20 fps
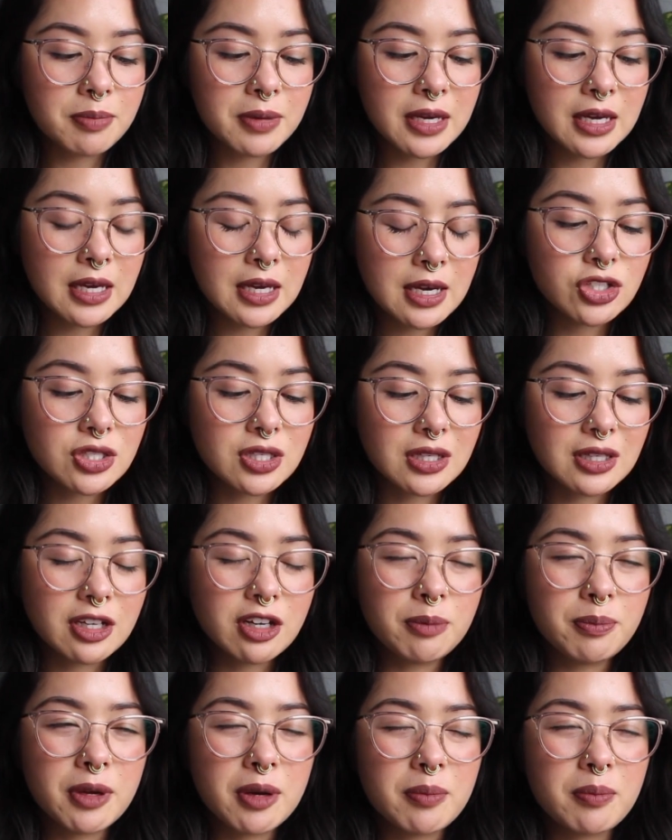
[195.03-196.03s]
be just a
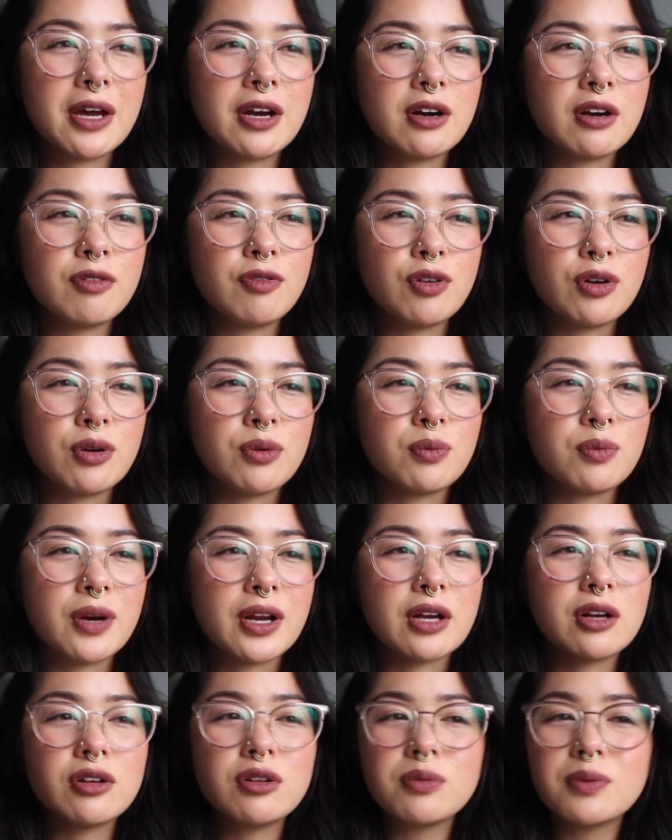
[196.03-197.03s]
little bit better for
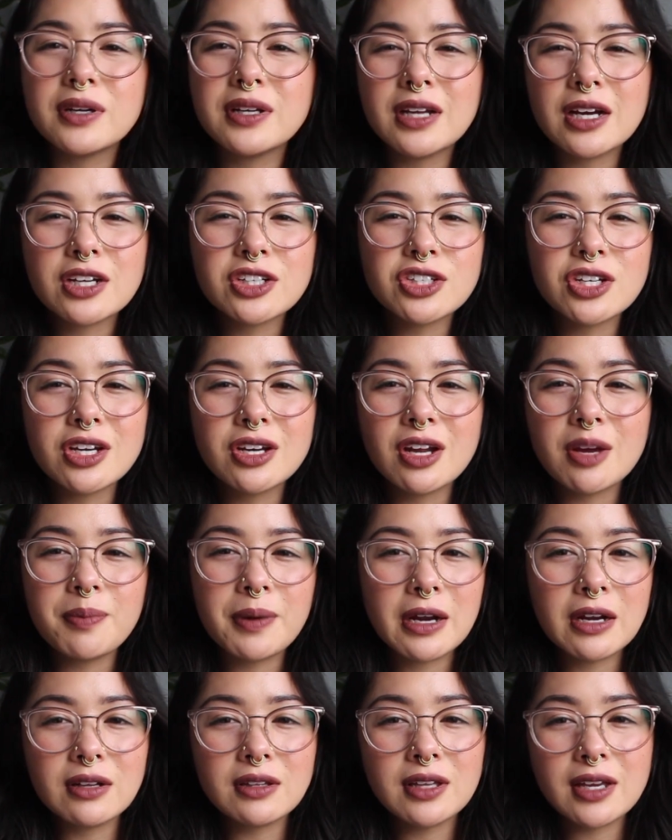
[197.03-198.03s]
wrinkle reduction,
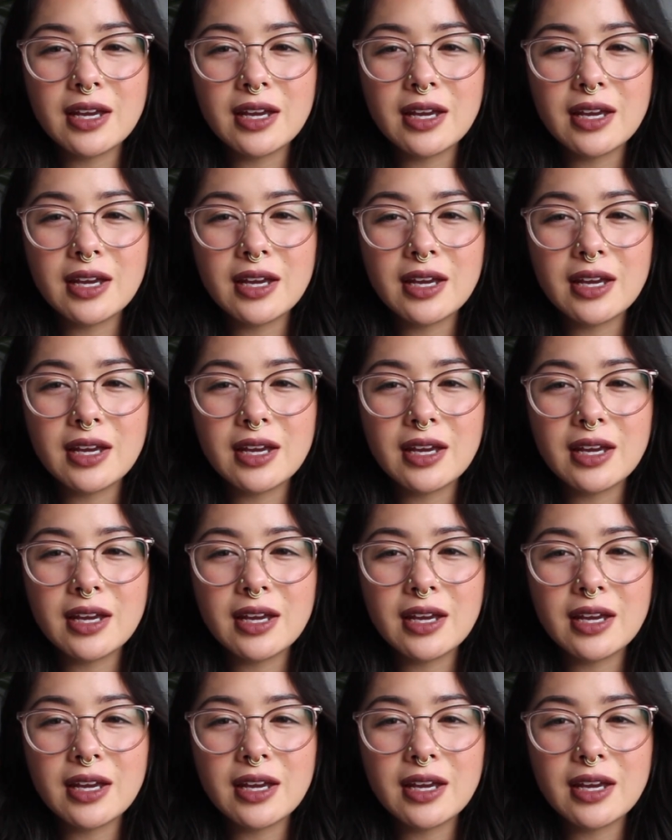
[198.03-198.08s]
apparently.